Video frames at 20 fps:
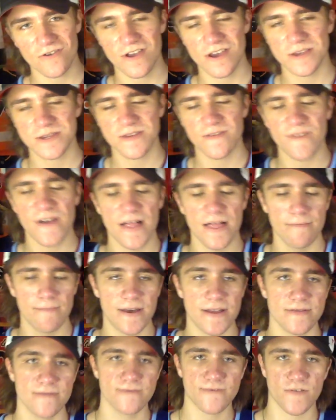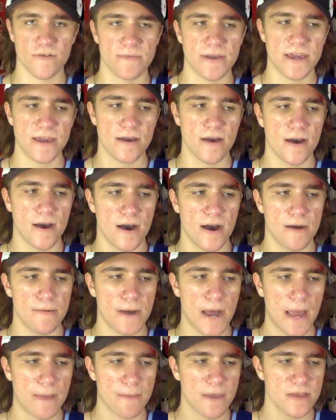is development for me.
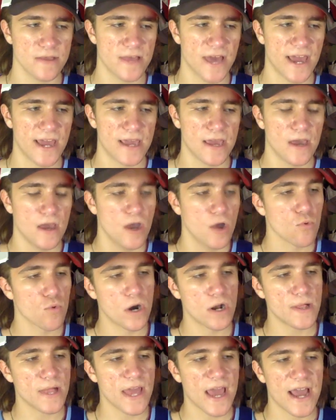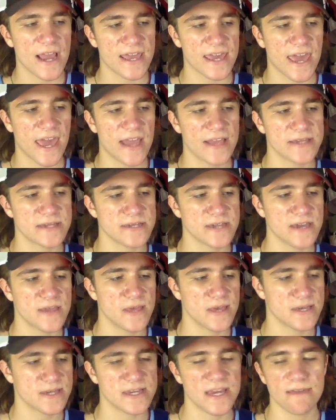Really, I can't see
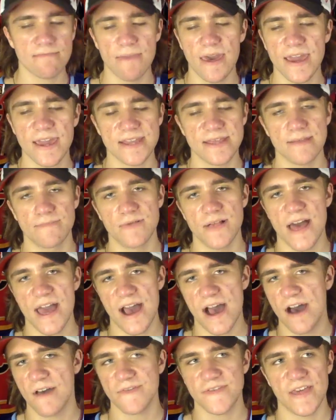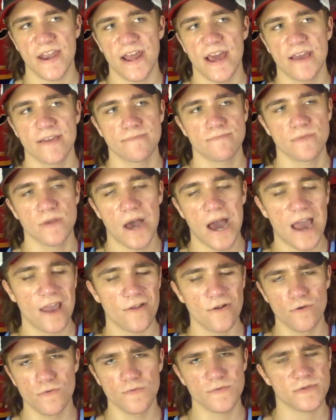this team making the playoffs, and I
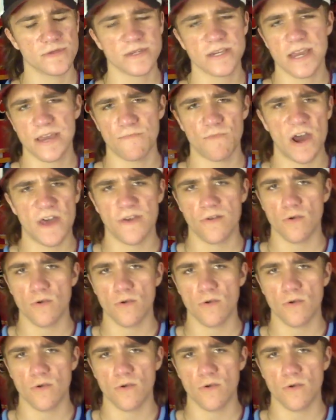don't see it why there